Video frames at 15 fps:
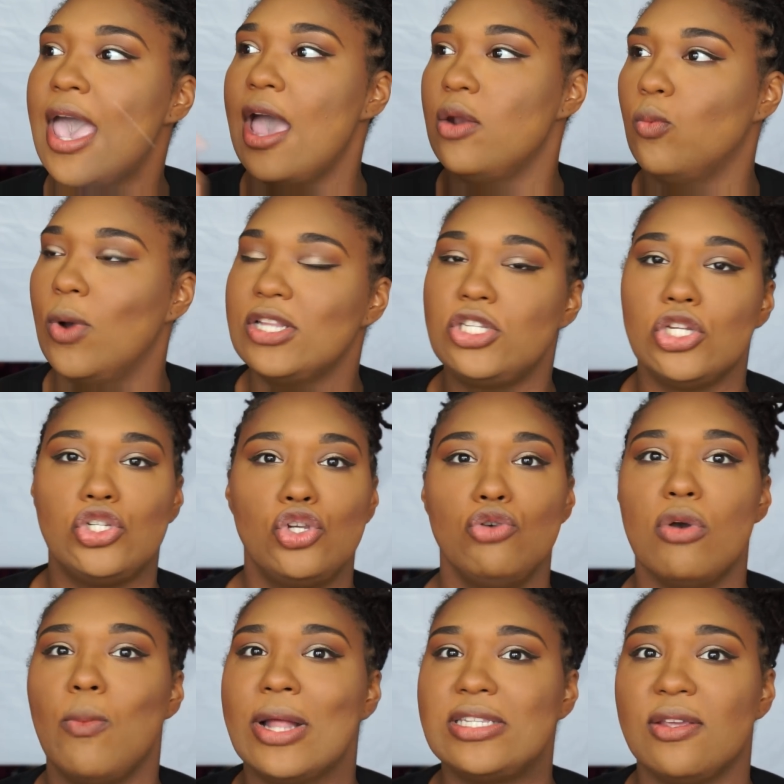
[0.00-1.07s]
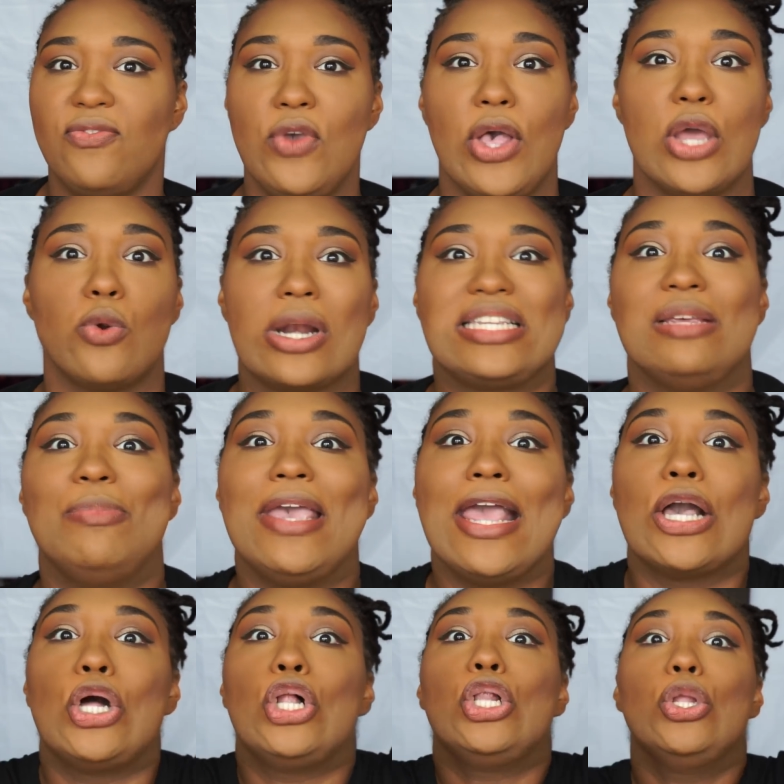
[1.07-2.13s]
and what to do and what to feel in order to be
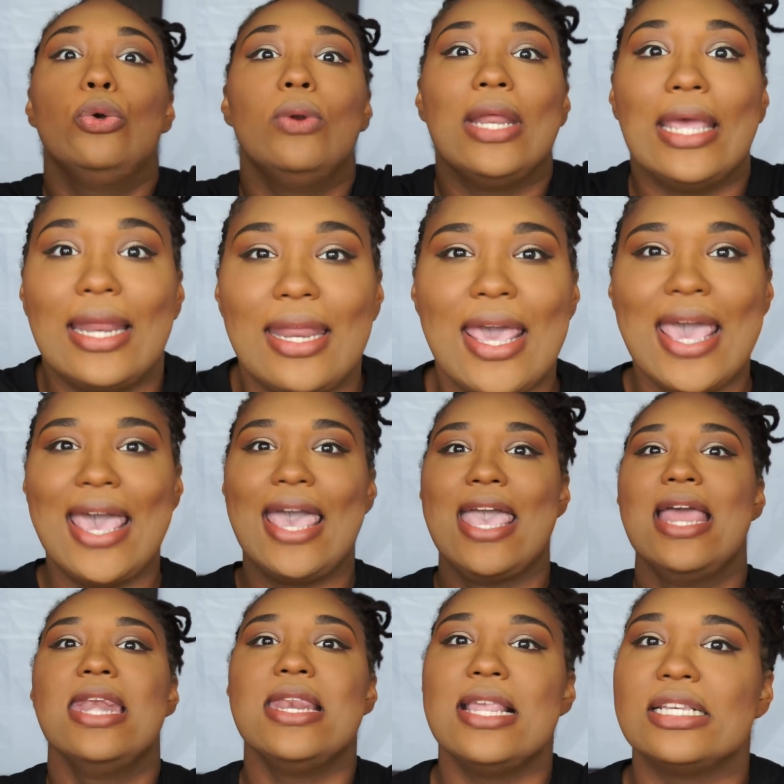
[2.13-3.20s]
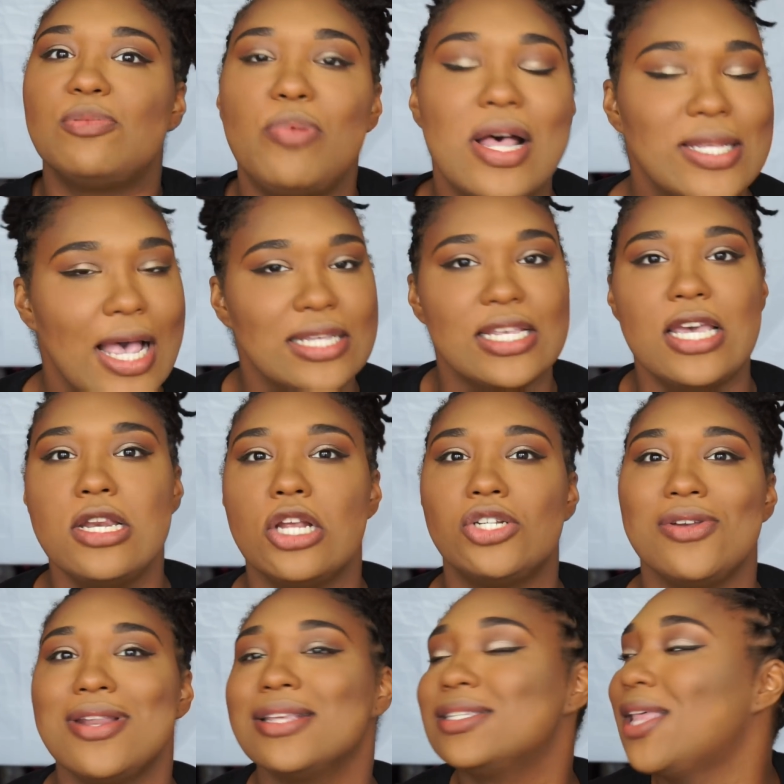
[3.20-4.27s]
included in this plus size industry.
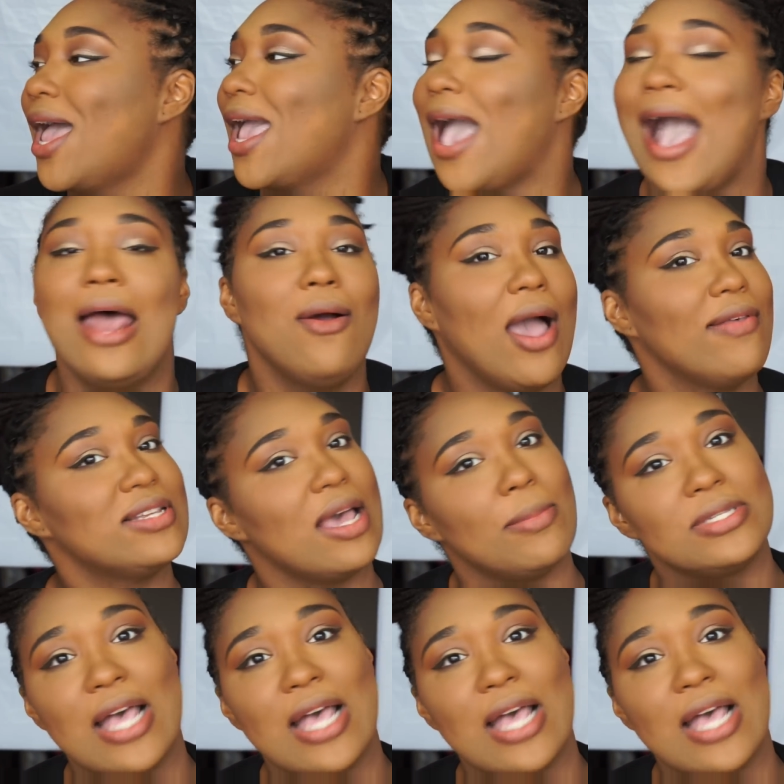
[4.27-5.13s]
And it's like, I've got this type of